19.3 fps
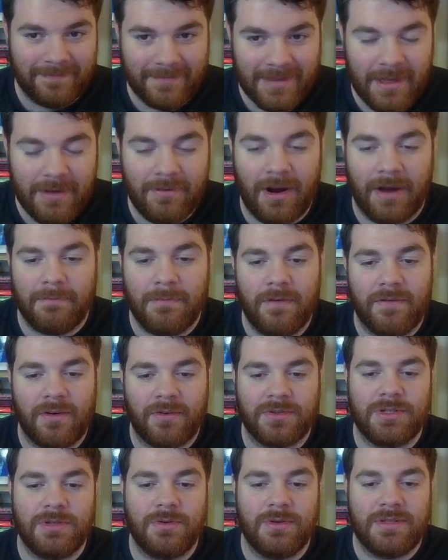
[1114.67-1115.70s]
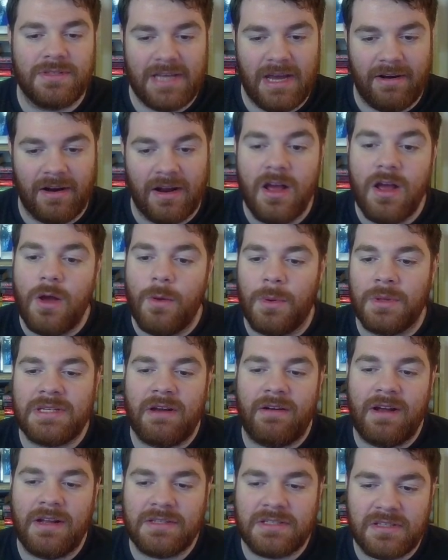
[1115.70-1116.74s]
Right, moving on to Terra. When
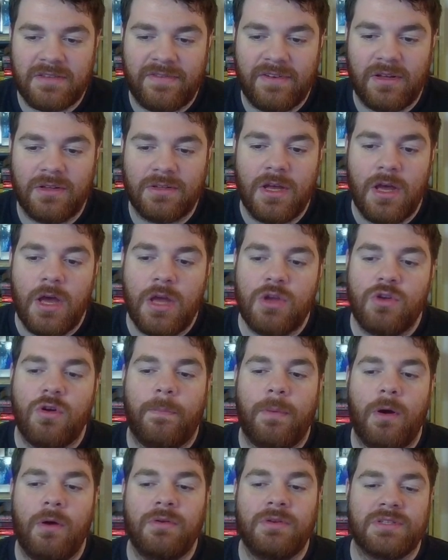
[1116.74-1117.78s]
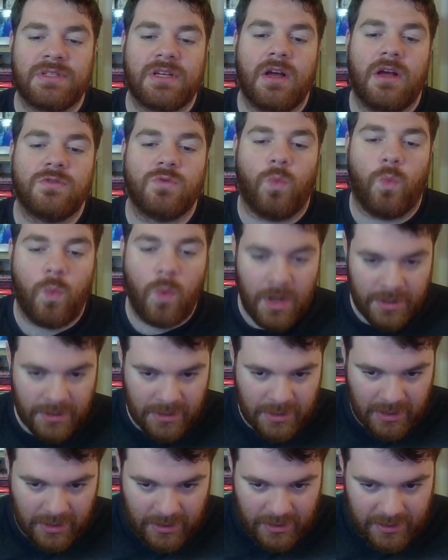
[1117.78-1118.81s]
Terra enters the field, your opponent discards 1
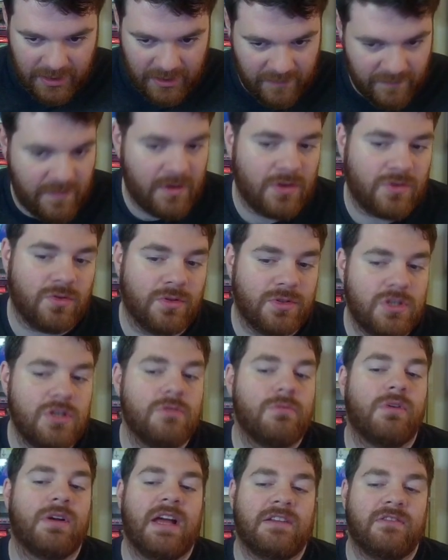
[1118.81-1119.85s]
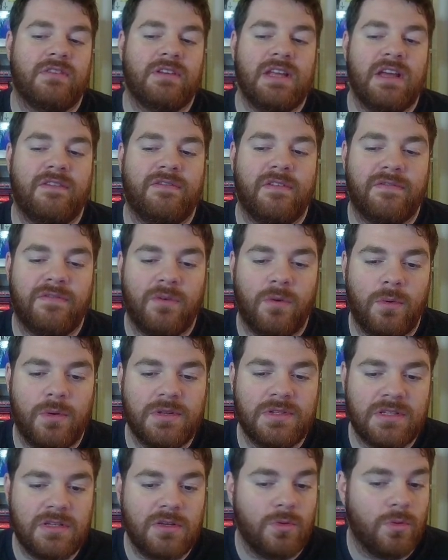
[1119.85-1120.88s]
card. If you control 2 more category DFF
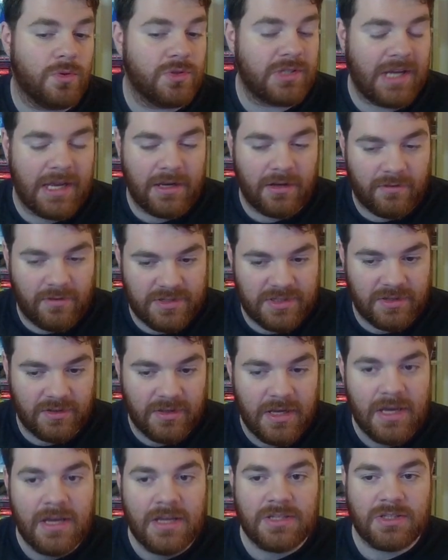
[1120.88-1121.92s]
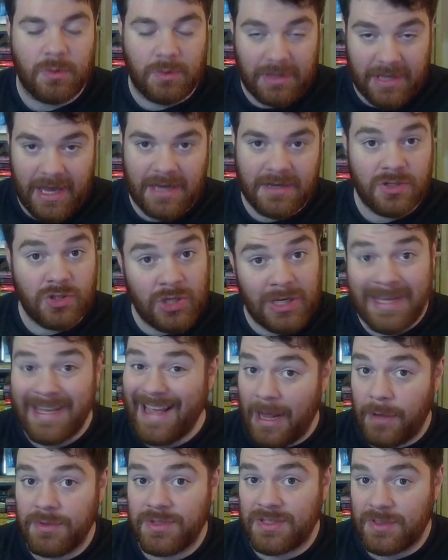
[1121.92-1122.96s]
forwards, you also gain a crystal. So again, she
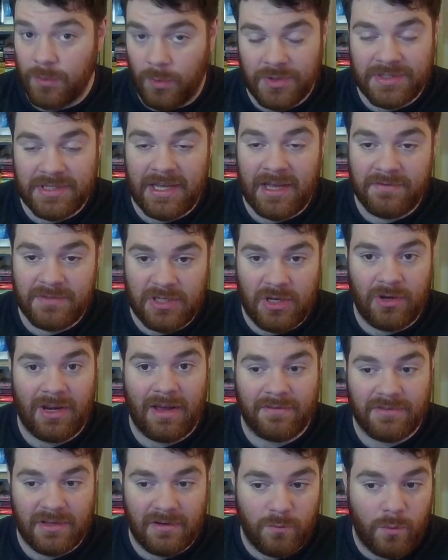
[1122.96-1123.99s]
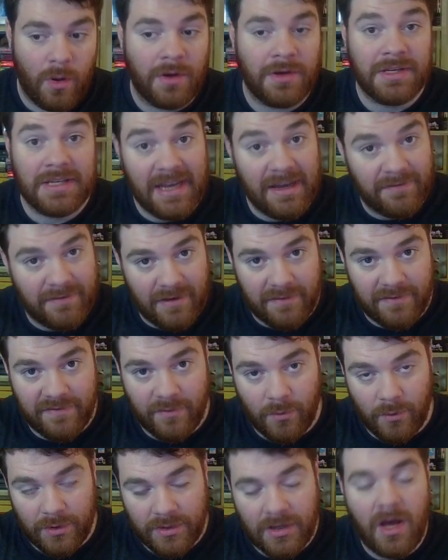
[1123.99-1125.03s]
counts towards that, so you only have to have 1 DFF
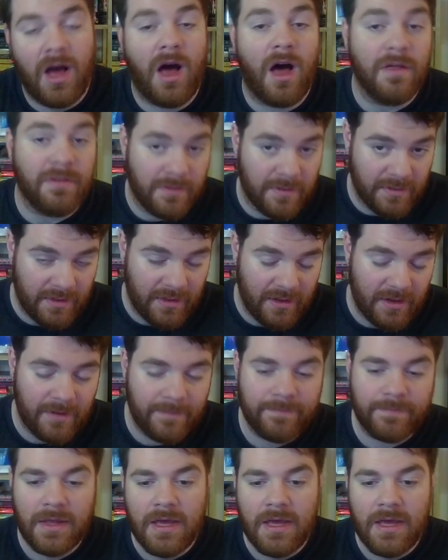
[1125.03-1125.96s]
forward other than her.